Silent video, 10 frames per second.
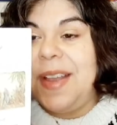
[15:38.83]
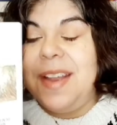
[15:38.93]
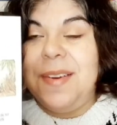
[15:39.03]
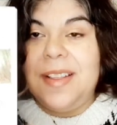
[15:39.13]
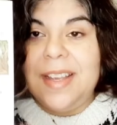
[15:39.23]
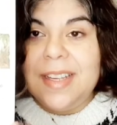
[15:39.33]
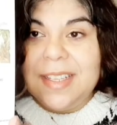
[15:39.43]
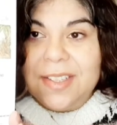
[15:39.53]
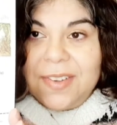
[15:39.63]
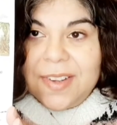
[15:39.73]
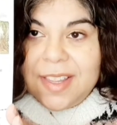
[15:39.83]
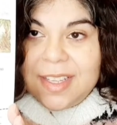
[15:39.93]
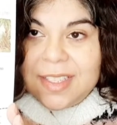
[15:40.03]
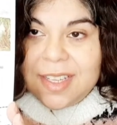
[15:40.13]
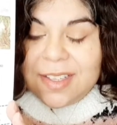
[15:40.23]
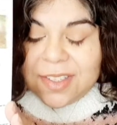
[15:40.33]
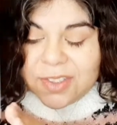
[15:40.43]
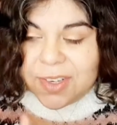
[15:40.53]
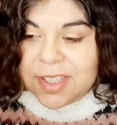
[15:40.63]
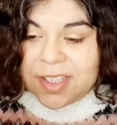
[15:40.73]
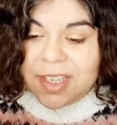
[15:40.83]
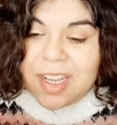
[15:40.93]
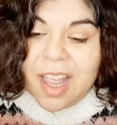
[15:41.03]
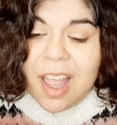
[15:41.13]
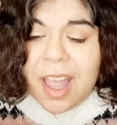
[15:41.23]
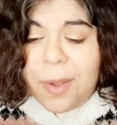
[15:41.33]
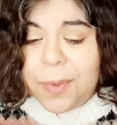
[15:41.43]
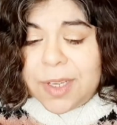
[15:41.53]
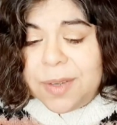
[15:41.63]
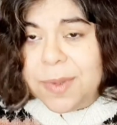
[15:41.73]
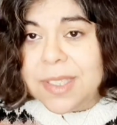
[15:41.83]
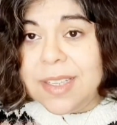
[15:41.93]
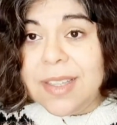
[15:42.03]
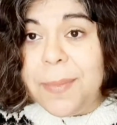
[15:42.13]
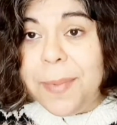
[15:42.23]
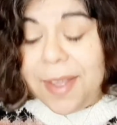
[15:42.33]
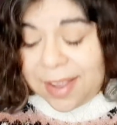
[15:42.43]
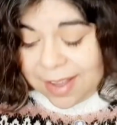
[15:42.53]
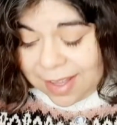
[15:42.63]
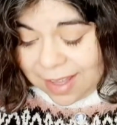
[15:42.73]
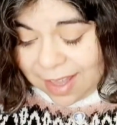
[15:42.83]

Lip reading: so I really enjoy this illustration. I wish it was in the book.